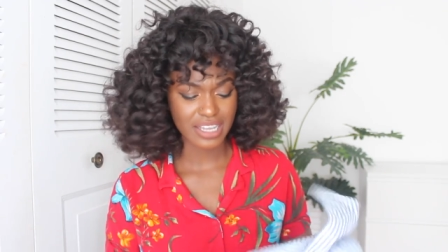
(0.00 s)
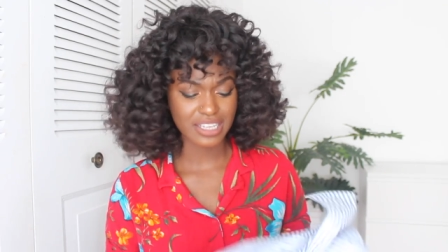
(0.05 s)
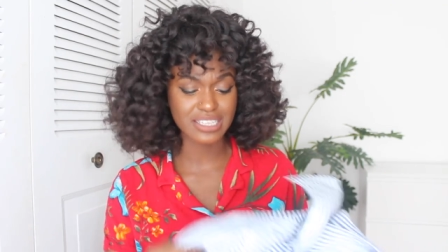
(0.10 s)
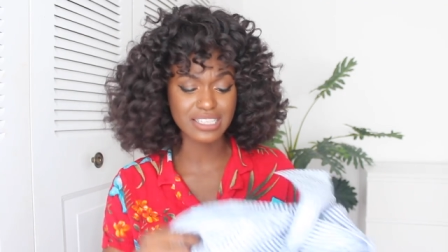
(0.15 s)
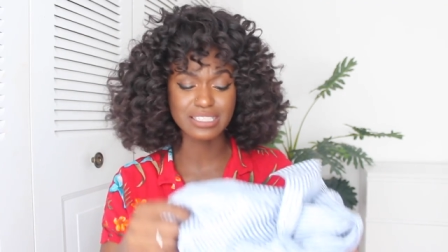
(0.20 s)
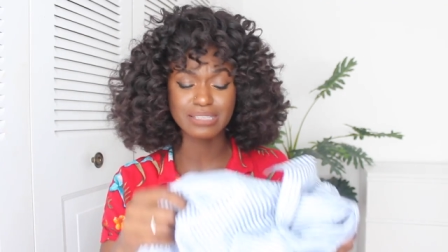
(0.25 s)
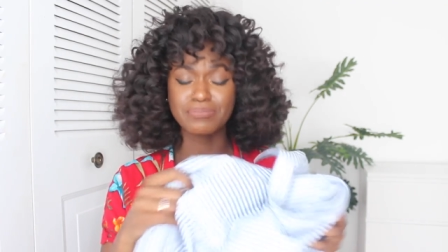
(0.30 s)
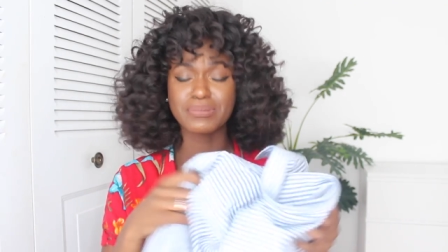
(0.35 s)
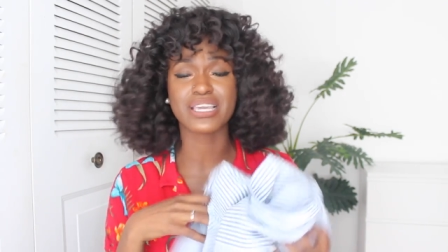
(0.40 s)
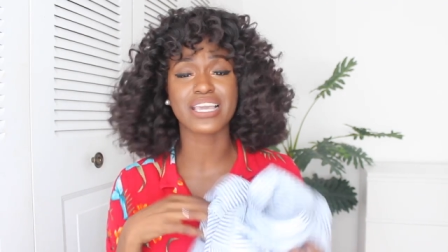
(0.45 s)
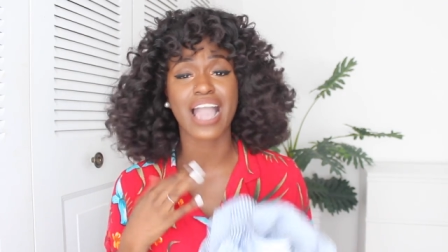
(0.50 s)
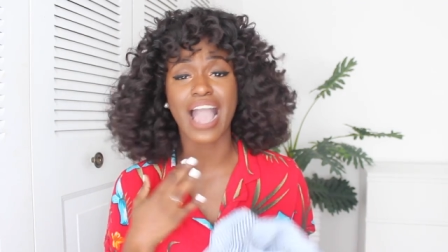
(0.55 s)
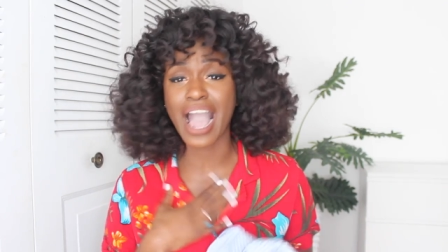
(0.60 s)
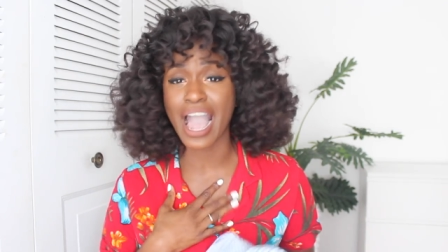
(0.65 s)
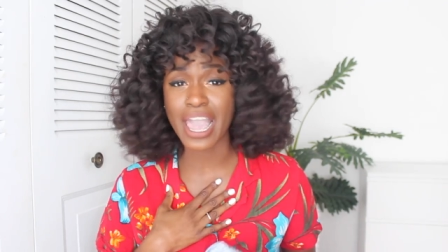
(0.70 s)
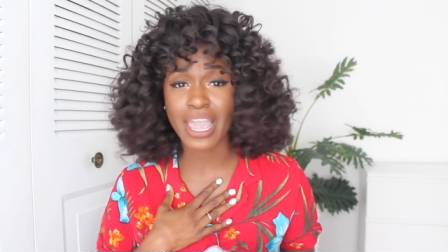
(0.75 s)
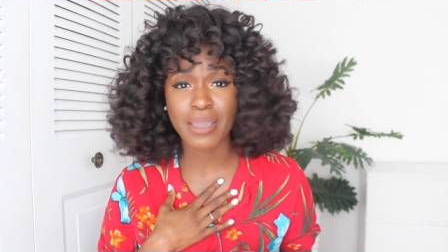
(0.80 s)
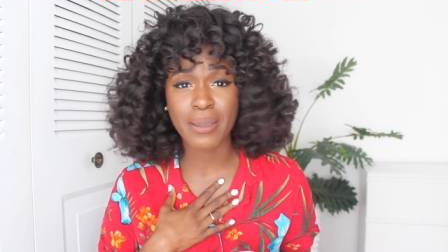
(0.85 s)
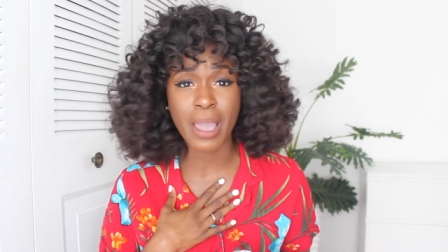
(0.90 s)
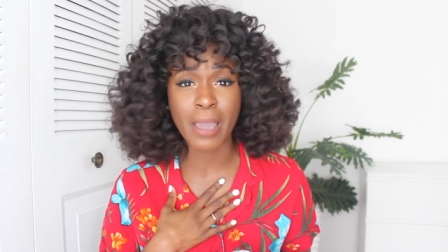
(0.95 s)
because me,
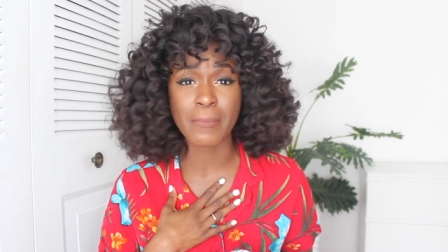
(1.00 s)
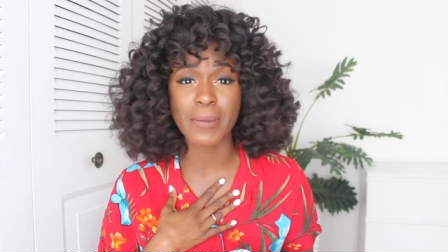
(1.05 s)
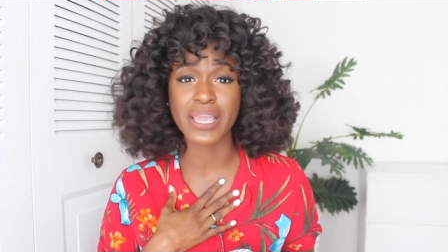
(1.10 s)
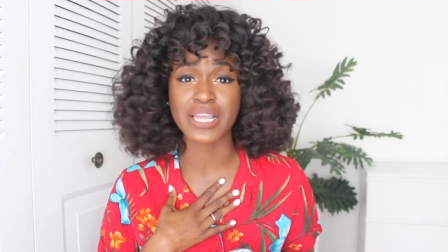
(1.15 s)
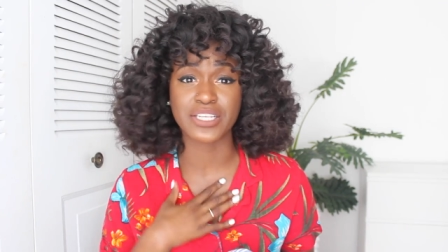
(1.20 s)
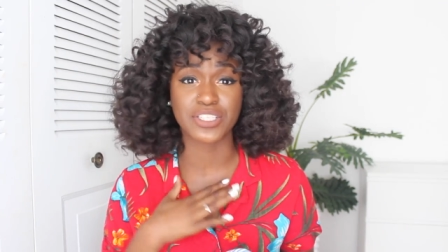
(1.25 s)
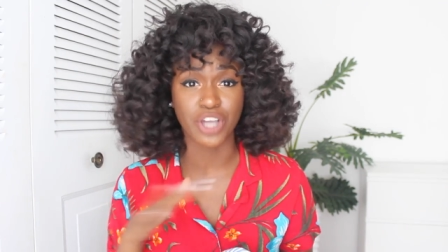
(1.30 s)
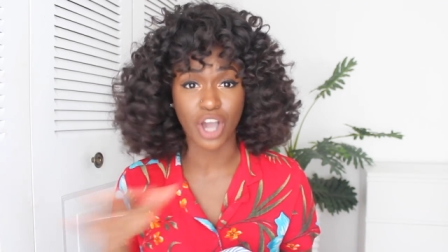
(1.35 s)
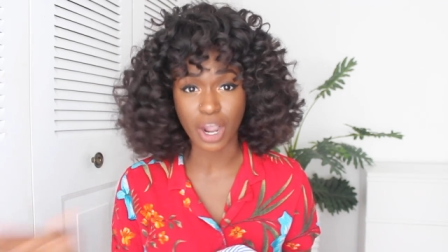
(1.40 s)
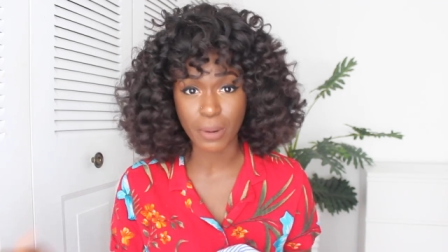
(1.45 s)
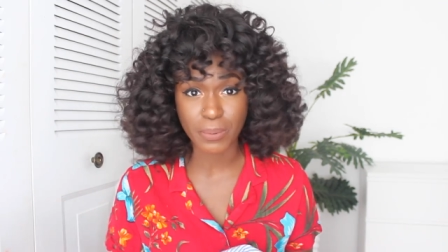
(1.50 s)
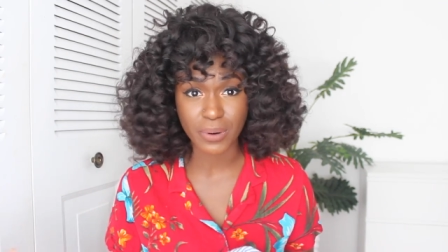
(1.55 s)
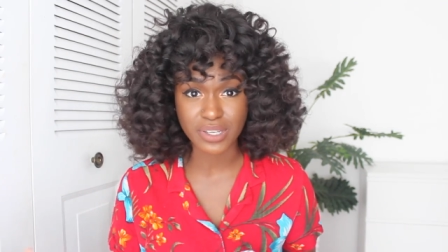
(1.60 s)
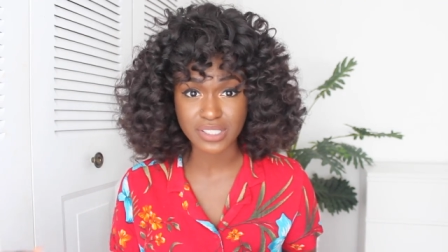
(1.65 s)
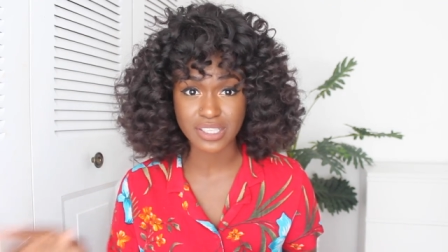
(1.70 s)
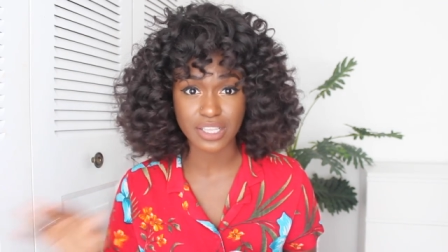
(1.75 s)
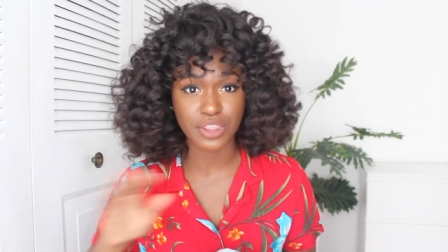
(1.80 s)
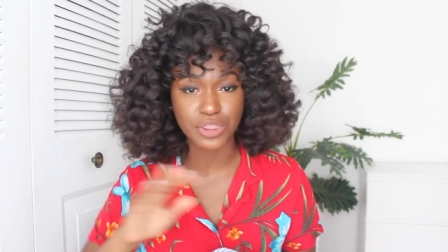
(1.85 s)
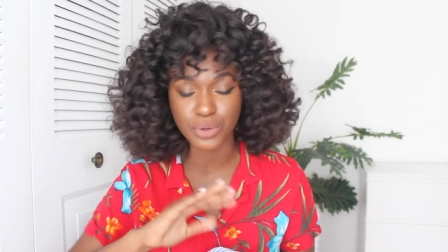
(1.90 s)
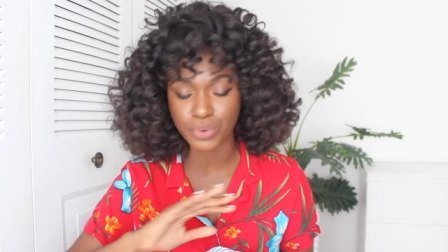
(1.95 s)
I am a dog
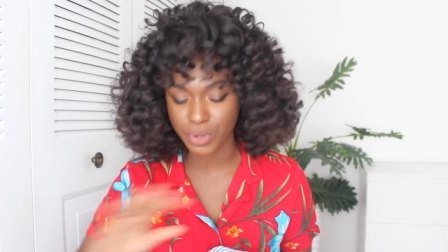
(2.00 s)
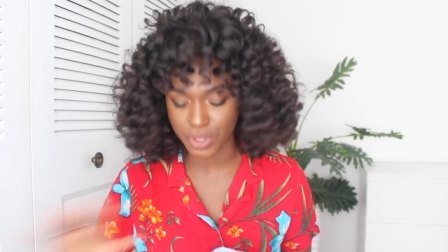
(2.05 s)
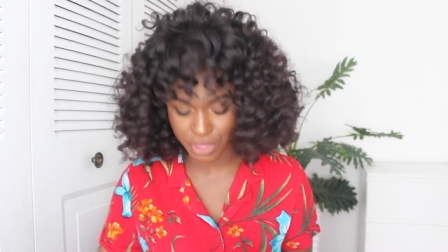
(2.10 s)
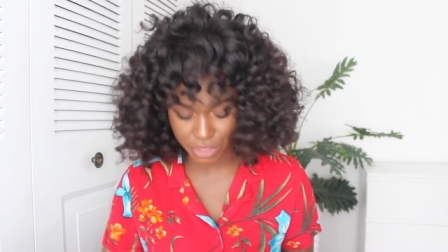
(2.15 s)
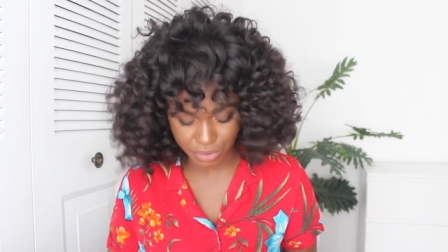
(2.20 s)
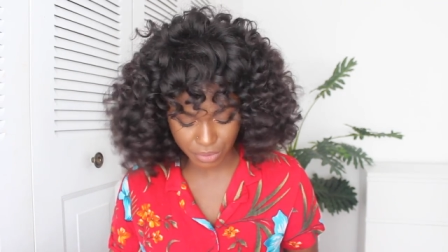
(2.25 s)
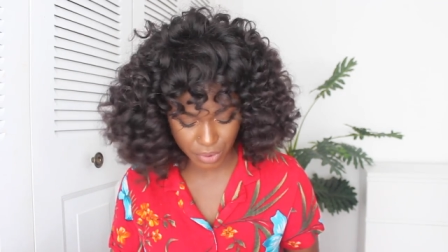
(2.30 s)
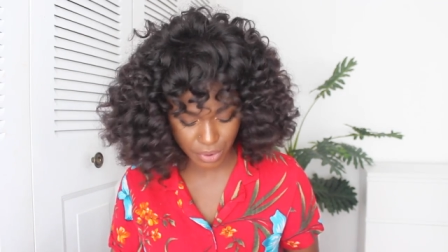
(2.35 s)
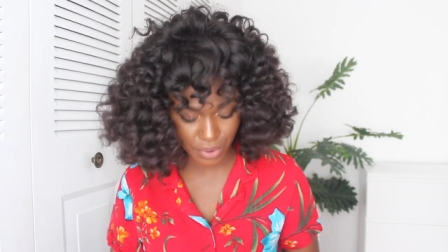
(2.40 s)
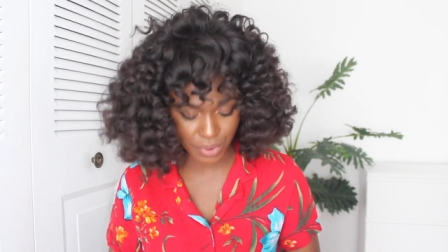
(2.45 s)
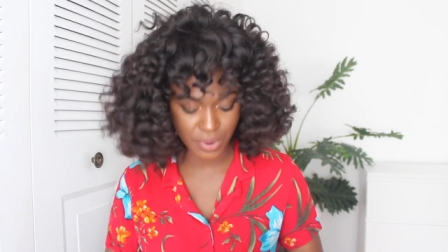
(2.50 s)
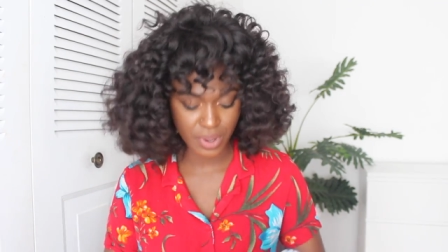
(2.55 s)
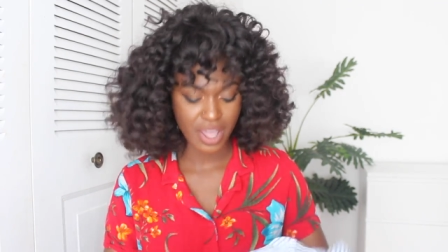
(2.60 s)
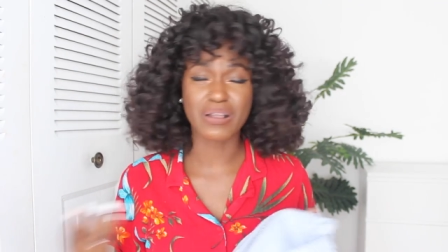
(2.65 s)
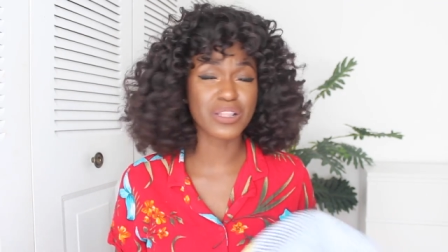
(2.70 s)
person through and through.